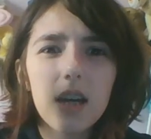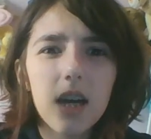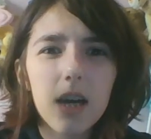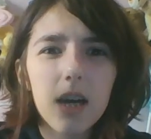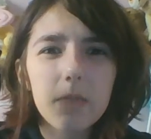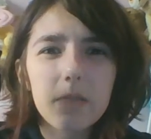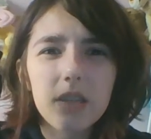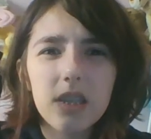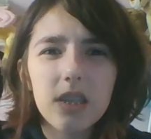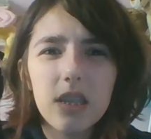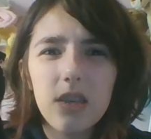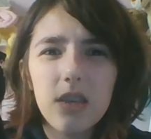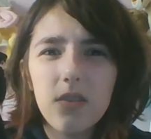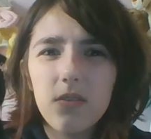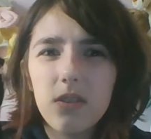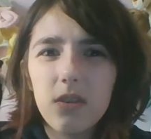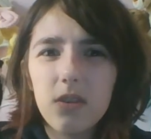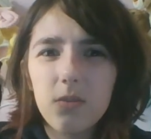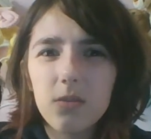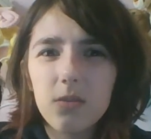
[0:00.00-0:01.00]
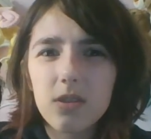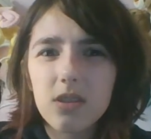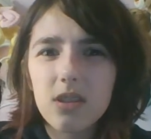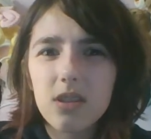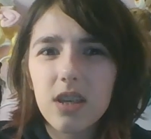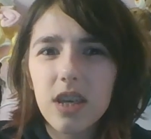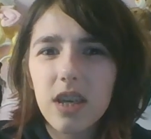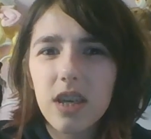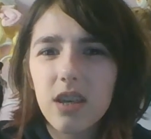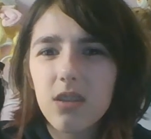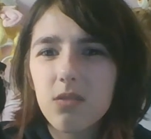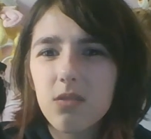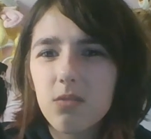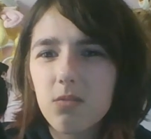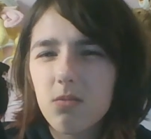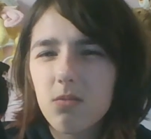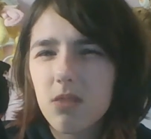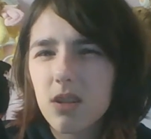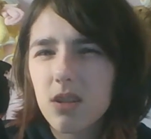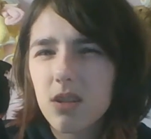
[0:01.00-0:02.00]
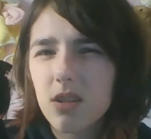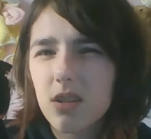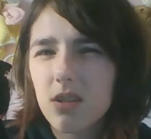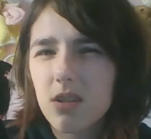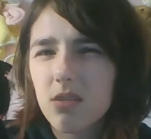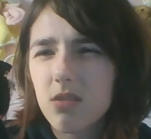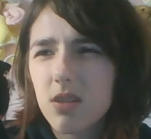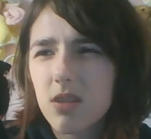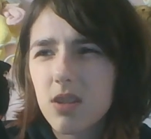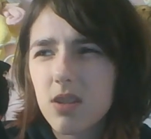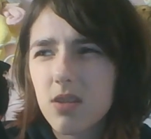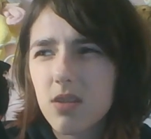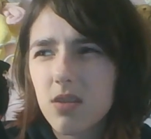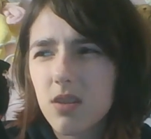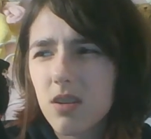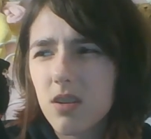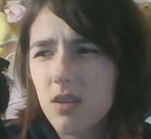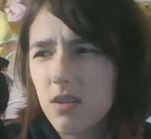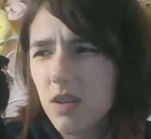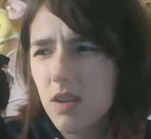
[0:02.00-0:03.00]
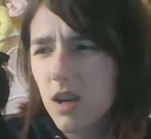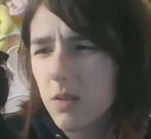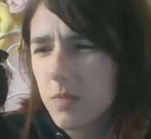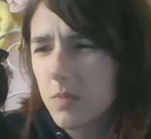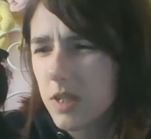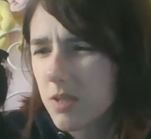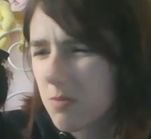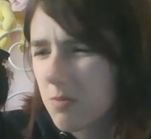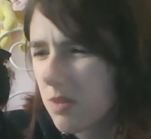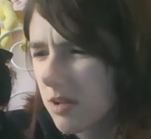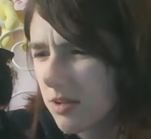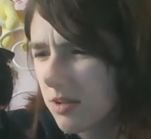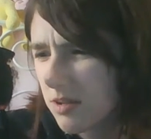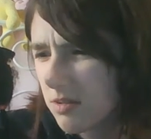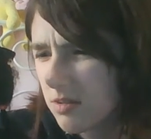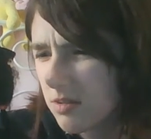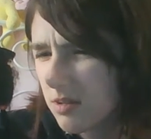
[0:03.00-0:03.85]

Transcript: believe he was, like, 100, how much were you?